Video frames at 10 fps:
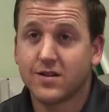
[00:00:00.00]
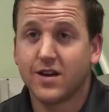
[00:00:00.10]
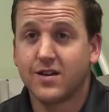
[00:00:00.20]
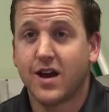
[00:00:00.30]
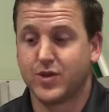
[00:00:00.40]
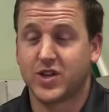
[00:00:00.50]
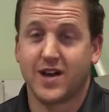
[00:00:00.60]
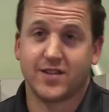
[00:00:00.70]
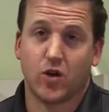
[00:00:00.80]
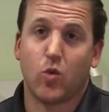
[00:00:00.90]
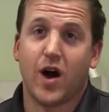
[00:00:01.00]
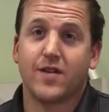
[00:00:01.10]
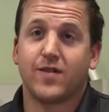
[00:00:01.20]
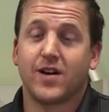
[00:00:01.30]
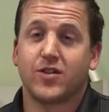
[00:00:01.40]
Yeah, besides like a
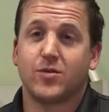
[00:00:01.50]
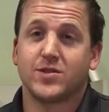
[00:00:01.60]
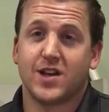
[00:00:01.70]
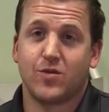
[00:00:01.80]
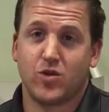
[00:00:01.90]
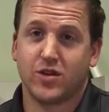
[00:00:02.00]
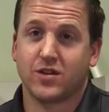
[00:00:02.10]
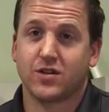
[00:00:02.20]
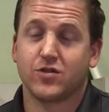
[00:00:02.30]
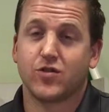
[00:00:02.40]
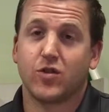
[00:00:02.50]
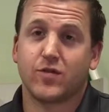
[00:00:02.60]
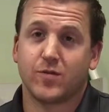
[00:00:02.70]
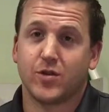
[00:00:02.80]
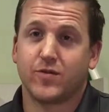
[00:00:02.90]
Wi-Fi thermostat where you can control
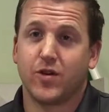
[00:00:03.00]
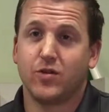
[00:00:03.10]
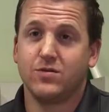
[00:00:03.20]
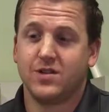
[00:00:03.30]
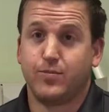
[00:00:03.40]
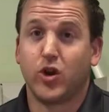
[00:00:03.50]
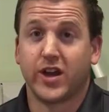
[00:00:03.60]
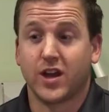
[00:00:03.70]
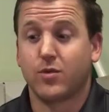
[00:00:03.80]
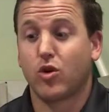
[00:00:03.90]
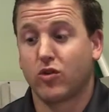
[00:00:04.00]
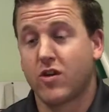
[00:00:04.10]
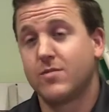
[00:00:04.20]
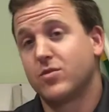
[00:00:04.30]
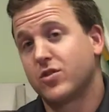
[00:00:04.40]
it from your phone, putting in a
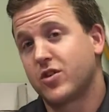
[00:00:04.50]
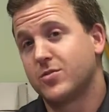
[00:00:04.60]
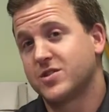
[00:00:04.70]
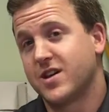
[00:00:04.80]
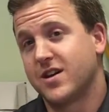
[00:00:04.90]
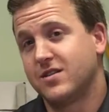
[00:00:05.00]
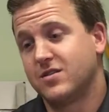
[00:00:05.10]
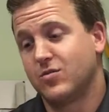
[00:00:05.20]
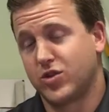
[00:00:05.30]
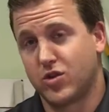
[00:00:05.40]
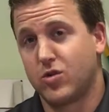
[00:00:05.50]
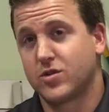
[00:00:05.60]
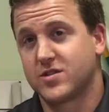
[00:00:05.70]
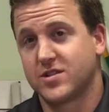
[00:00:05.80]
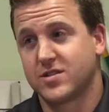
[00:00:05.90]
programmable thermostat with an
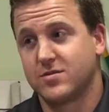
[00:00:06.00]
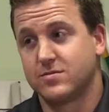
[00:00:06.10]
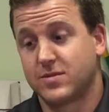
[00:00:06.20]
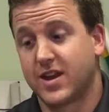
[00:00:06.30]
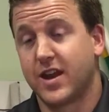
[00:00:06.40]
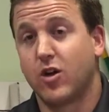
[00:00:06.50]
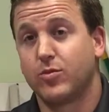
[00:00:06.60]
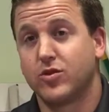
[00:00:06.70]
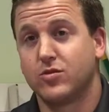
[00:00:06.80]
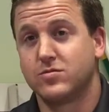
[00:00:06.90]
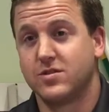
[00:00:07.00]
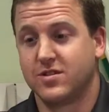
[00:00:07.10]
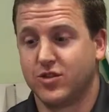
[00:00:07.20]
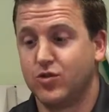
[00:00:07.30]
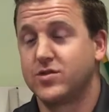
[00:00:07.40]
older system can help you
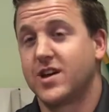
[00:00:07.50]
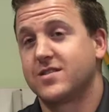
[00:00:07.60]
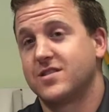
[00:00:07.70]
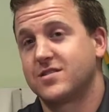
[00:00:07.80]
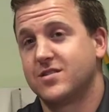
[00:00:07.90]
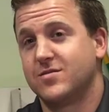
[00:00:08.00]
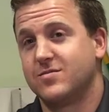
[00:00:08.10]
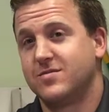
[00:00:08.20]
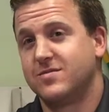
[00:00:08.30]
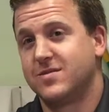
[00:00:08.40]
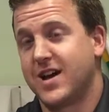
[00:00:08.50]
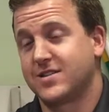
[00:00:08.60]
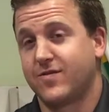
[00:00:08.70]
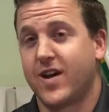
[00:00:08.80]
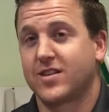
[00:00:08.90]
use that system
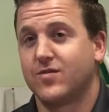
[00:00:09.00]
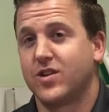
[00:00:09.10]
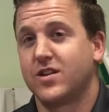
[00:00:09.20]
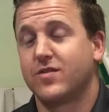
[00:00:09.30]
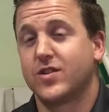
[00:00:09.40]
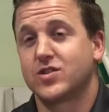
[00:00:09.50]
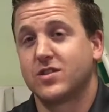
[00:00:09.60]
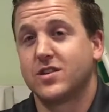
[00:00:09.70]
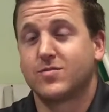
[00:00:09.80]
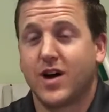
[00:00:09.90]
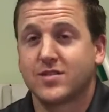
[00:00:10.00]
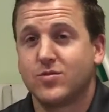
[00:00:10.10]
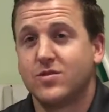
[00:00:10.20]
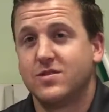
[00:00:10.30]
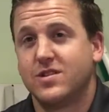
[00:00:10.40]
as effectively and efficiently as
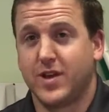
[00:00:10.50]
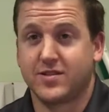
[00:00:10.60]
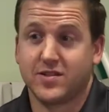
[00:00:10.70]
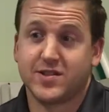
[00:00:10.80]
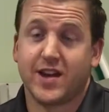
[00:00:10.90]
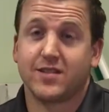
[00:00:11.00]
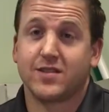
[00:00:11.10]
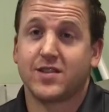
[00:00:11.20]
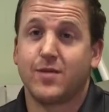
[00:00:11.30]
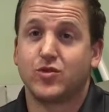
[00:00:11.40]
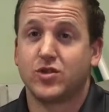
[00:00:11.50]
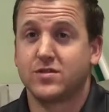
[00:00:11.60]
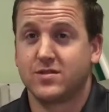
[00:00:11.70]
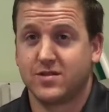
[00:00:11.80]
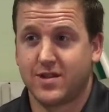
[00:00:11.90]
possible. Basically setting the
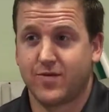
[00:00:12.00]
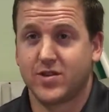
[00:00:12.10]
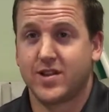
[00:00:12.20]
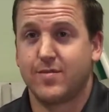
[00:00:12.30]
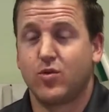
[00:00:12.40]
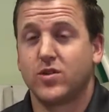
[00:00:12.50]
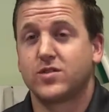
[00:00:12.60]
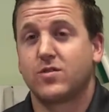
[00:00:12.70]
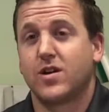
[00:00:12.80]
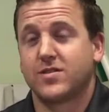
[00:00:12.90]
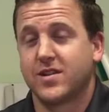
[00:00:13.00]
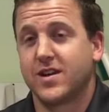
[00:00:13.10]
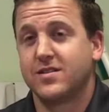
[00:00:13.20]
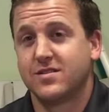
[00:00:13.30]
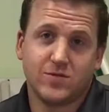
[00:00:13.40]
temperatures to different set points throughout the
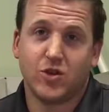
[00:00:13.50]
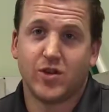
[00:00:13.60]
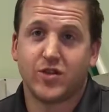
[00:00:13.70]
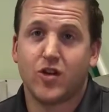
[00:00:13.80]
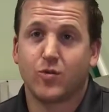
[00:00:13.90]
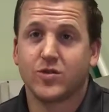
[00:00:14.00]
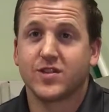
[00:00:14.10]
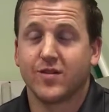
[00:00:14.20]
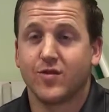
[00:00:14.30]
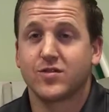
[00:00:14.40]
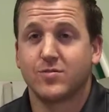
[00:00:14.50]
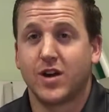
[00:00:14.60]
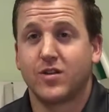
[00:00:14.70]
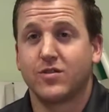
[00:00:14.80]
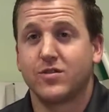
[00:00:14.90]
day. In turn will save you some
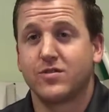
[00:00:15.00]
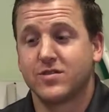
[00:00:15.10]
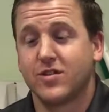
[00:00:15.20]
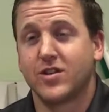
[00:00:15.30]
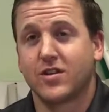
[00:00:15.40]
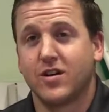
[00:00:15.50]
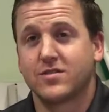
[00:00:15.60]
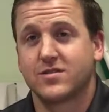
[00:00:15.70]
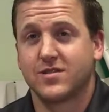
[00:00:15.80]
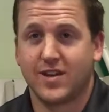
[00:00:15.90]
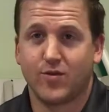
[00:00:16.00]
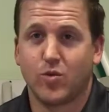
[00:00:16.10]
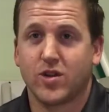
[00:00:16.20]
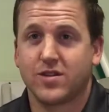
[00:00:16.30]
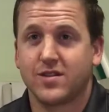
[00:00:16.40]
money on your utility costs, even
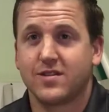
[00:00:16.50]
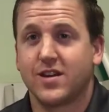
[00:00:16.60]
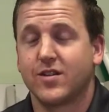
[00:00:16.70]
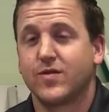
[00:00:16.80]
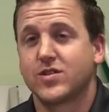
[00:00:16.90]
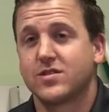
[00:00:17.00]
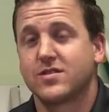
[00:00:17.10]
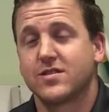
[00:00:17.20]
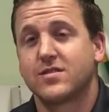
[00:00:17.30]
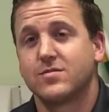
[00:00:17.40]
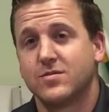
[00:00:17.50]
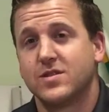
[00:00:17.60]
with the inefficient system.